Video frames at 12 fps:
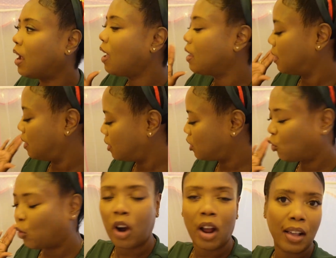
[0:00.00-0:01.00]
and this
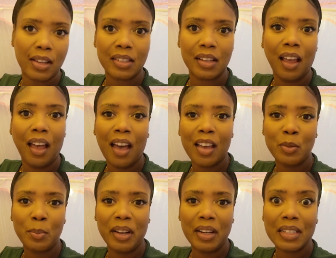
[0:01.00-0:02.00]
for us has
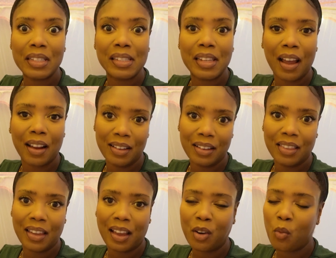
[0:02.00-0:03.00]
been exactly
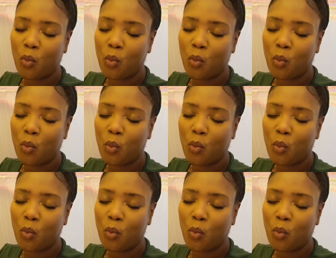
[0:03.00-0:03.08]
that.